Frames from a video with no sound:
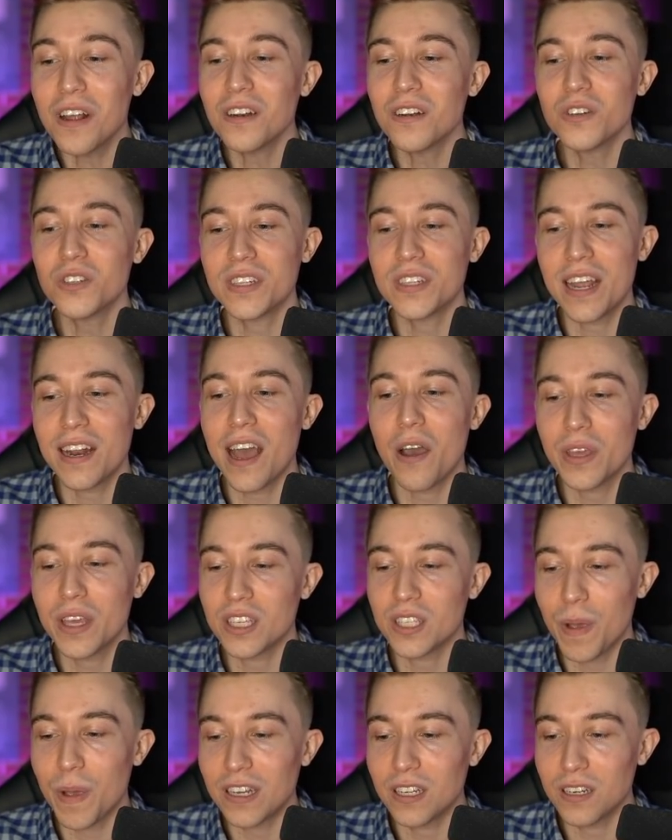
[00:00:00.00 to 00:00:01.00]
understand how he
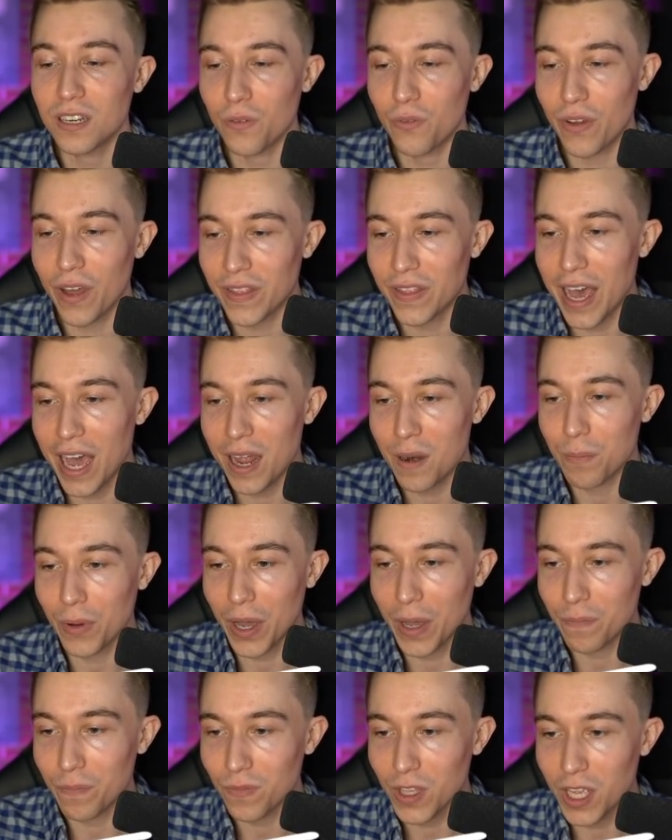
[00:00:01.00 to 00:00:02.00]
expected to defend that,
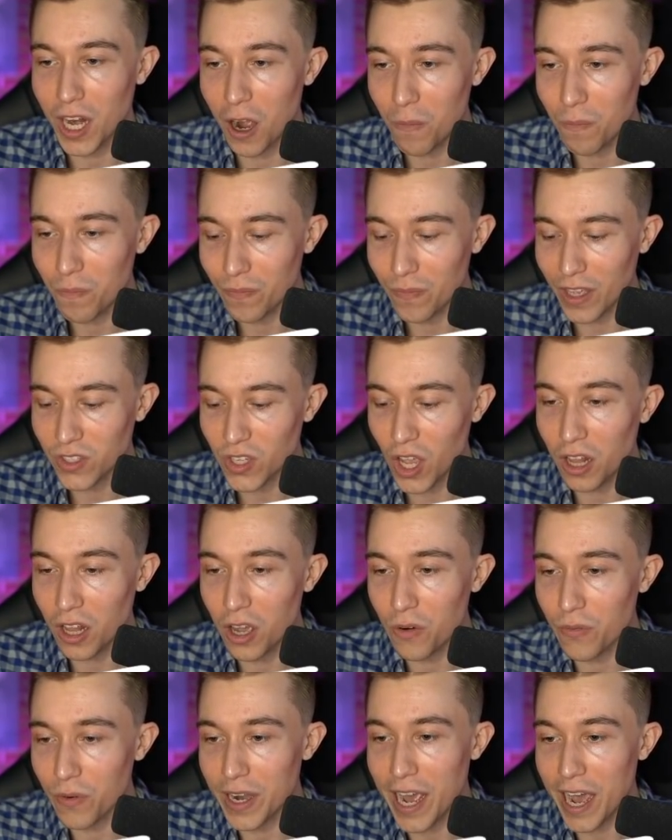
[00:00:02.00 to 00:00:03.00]
but, you know, it's all
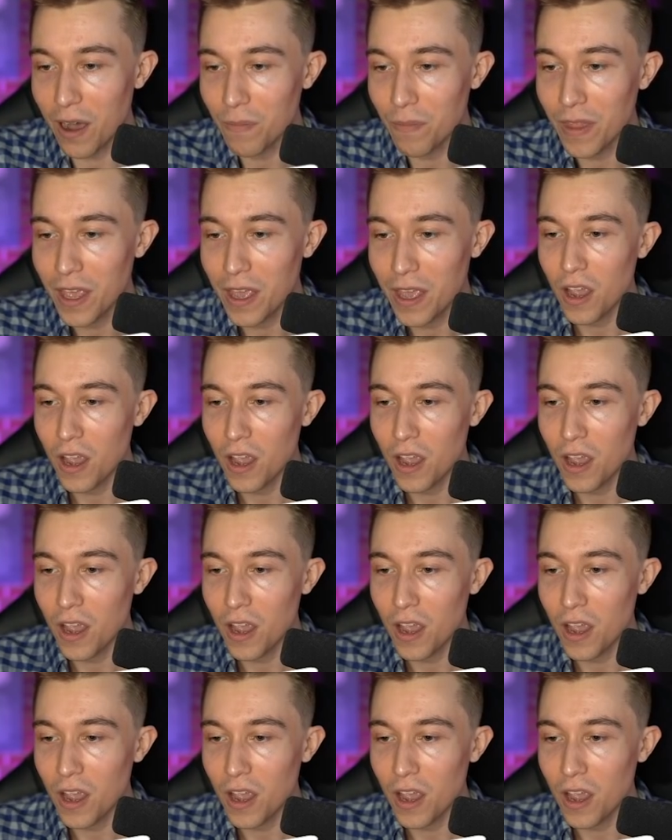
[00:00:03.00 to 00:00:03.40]
over now.